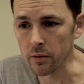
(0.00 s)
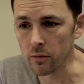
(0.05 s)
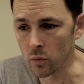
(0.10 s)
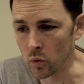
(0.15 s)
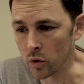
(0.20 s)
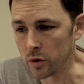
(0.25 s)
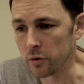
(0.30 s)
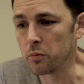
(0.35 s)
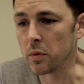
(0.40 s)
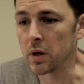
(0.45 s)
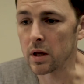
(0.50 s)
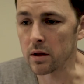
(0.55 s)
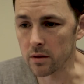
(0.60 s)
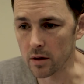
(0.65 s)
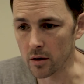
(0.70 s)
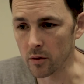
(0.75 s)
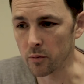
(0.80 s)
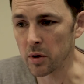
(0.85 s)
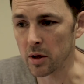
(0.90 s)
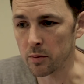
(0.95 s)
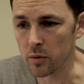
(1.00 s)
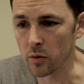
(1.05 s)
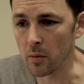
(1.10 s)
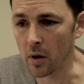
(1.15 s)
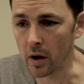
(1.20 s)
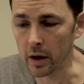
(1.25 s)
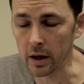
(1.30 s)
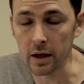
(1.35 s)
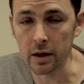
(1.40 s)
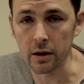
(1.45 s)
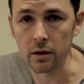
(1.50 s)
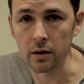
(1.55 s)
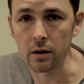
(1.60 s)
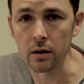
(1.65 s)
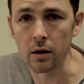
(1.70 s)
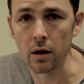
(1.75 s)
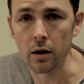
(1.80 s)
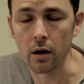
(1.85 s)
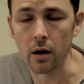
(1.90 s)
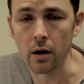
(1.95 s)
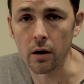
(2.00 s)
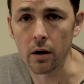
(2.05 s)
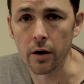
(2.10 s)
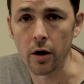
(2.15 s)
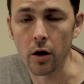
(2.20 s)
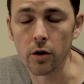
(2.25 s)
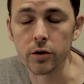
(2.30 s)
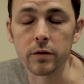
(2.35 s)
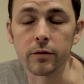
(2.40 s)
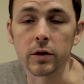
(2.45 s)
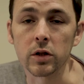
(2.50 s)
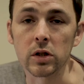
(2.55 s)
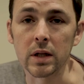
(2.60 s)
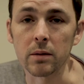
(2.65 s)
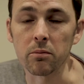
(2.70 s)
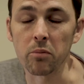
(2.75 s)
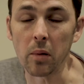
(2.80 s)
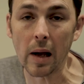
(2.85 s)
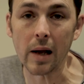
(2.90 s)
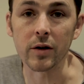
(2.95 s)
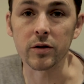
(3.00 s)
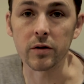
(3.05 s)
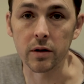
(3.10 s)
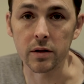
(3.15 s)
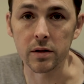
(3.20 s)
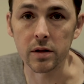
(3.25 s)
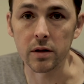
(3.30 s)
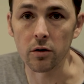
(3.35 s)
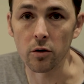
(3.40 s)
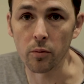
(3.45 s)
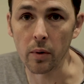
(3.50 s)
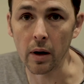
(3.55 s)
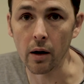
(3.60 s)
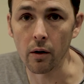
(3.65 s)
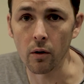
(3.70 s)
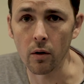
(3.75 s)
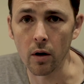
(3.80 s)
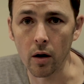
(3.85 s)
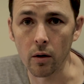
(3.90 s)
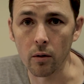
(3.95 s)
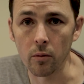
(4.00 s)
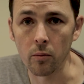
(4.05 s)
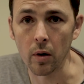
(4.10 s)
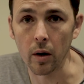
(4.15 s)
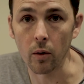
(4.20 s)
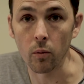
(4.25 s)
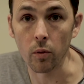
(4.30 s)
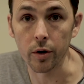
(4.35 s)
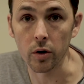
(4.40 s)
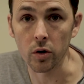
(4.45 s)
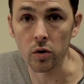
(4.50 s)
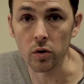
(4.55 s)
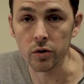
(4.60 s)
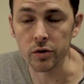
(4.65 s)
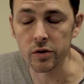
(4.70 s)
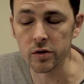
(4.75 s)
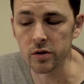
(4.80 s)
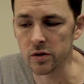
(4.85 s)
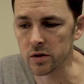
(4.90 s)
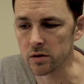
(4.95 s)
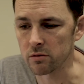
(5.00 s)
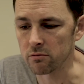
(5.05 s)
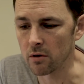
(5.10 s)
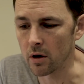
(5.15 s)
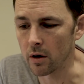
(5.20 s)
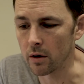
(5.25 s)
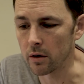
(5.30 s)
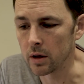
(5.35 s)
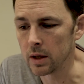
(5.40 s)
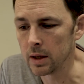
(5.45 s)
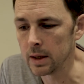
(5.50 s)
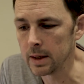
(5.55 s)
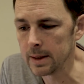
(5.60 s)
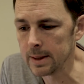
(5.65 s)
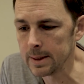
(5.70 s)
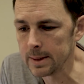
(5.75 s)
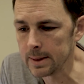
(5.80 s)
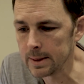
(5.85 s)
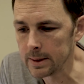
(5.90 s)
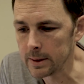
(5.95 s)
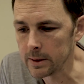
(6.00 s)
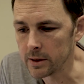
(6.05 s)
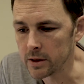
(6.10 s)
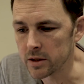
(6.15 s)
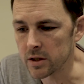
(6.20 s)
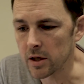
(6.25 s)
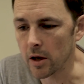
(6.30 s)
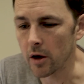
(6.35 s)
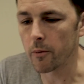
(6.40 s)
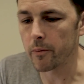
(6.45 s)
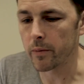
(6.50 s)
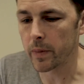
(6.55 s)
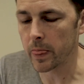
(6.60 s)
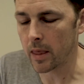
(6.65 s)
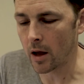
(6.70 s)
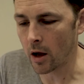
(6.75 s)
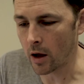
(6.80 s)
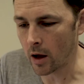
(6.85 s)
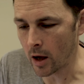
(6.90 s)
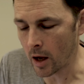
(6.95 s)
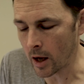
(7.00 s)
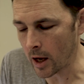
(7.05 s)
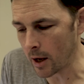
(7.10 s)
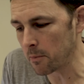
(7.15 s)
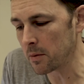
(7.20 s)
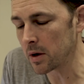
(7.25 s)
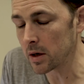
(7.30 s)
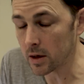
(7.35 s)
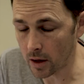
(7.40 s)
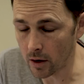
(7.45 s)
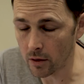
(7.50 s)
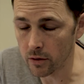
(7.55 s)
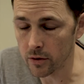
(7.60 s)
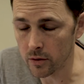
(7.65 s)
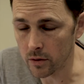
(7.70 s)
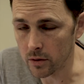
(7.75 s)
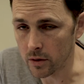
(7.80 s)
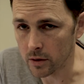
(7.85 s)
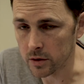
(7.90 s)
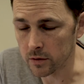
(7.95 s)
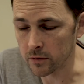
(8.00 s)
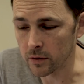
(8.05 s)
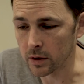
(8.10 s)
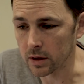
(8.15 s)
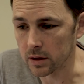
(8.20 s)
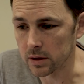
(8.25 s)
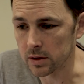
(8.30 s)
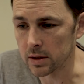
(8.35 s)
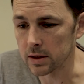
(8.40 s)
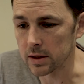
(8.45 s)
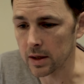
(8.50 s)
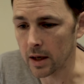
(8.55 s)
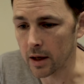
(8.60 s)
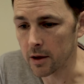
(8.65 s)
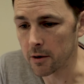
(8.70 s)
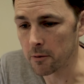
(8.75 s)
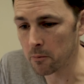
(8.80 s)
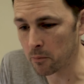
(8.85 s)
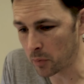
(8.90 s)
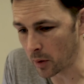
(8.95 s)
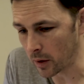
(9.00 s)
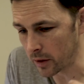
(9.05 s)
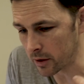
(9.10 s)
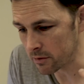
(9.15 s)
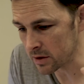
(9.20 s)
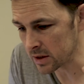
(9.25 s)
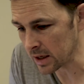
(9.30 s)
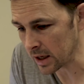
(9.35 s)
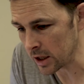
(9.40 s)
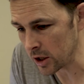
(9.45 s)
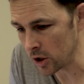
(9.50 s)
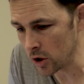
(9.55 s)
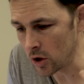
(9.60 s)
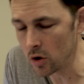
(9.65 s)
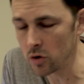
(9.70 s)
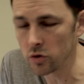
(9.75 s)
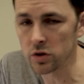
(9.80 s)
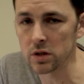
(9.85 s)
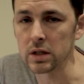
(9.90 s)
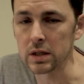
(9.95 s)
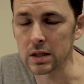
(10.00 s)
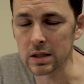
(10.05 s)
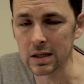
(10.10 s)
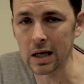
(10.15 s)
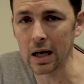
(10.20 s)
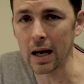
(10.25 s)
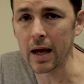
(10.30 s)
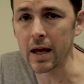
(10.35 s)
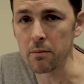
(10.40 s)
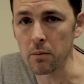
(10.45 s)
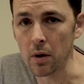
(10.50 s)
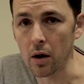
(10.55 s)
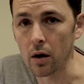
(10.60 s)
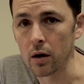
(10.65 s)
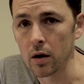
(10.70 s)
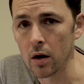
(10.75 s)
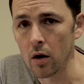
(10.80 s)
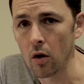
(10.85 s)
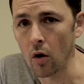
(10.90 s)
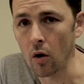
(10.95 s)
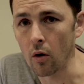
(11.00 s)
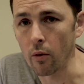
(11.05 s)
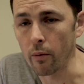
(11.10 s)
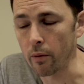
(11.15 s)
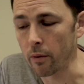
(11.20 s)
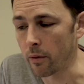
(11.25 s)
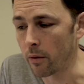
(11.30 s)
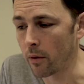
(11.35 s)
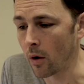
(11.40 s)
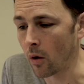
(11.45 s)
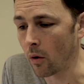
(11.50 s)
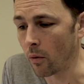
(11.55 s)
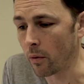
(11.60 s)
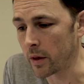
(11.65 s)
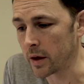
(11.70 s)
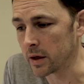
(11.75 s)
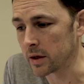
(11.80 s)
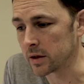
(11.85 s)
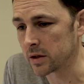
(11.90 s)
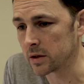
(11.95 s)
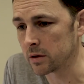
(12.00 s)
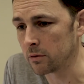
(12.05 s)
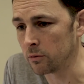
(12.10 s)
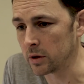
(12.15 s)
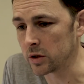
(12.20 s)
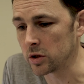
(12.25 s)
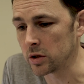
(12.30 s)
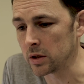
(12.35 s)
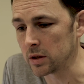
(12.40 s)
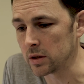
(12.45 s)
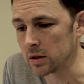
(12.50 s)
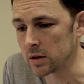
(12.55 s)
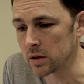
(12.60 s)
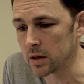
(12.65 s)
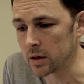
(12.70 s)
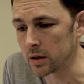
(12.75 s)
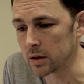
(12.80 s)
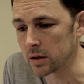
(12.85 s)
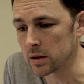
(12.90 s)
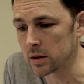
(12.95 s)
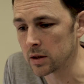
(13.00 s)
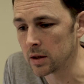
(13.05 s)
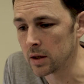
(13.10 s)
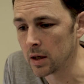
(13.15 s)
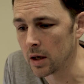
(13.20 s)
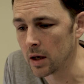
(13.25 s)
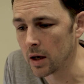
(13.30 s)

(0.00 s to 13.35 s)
would mean that people might get an artificially bad idea about what it costs to run. So I am going to go through those figures today, but there is a huge disclaimer on this, which is that